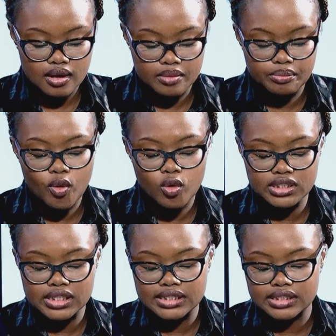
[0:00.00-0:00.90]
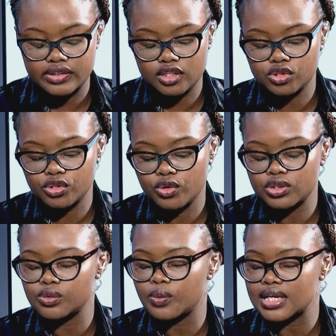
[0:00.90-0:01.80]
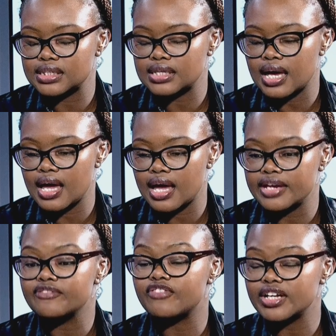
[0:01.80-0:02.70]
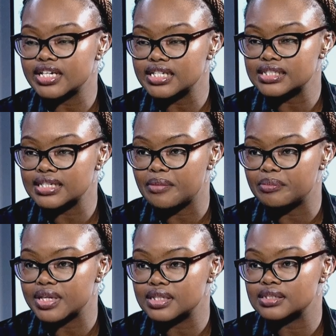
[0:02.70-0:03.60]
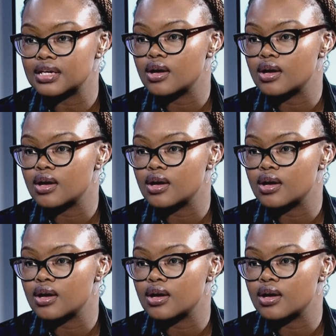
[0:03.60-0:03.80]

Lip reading: important thing to note was NVIDIA's numbers.